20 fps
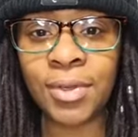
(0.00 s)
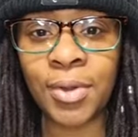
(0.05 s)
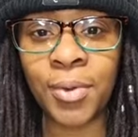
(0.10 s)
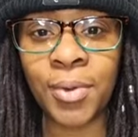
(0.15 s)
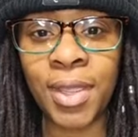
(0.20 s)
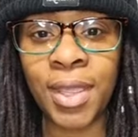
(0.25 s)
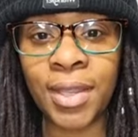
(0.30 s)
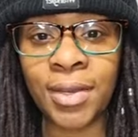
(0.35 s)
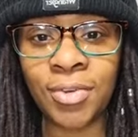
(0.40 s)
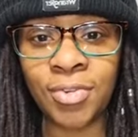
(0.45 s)

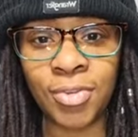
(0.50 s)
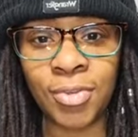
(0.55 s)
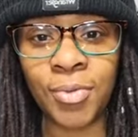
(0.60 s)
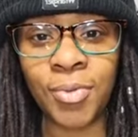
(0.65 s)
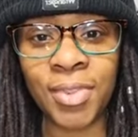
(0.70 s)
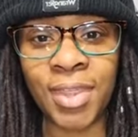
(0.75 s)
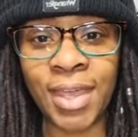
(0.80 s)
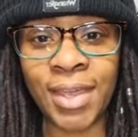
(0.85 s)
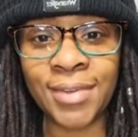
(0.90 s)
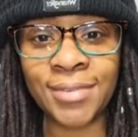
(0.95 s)
go ahead and
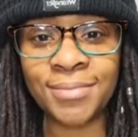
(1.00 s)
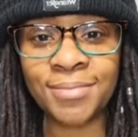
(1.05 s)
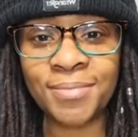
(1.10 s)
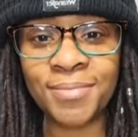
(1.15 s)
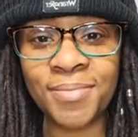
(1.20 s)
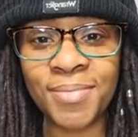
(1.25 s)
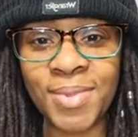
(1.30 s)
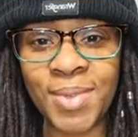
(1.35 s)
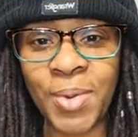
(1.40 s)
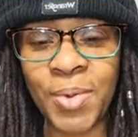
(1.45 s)
do that.
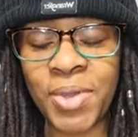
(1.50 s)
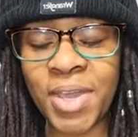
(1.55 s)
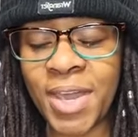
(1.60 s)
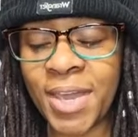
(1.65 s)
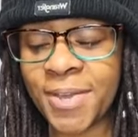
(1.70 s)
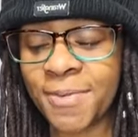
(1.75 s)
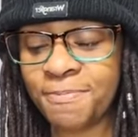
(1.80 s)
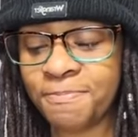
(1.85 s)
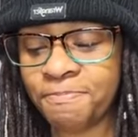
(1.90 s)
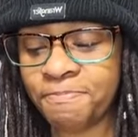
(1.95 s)

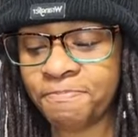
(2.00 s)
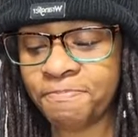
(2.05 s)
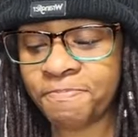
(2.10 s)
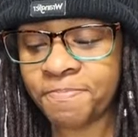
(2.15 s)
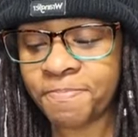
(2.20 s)
Okay.